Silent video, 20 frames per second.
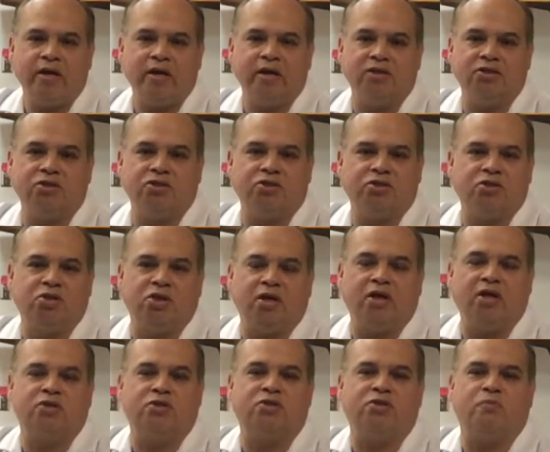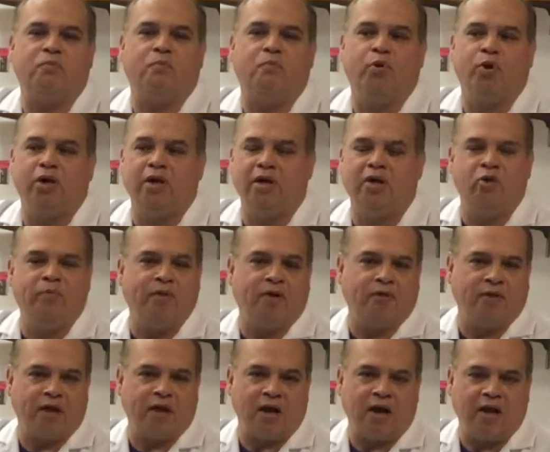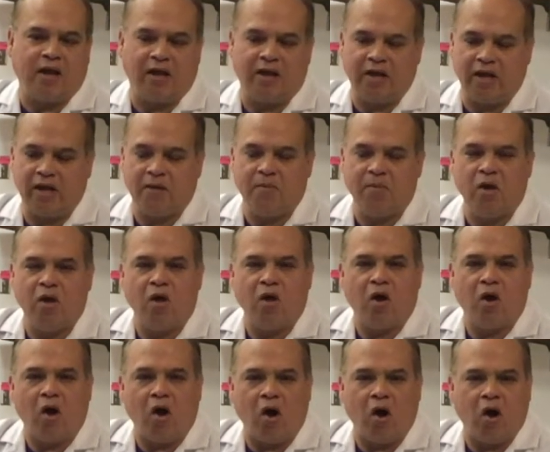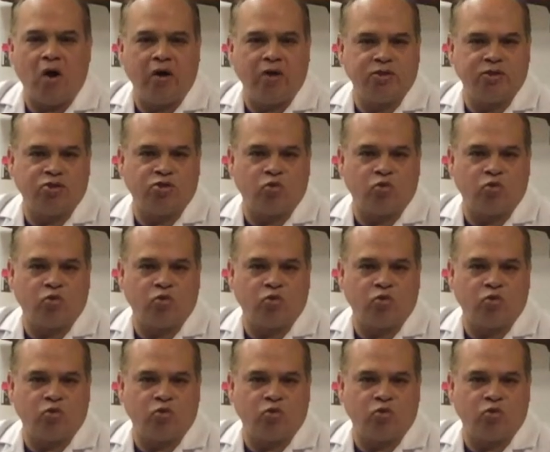is to just put a little bit of the colony on a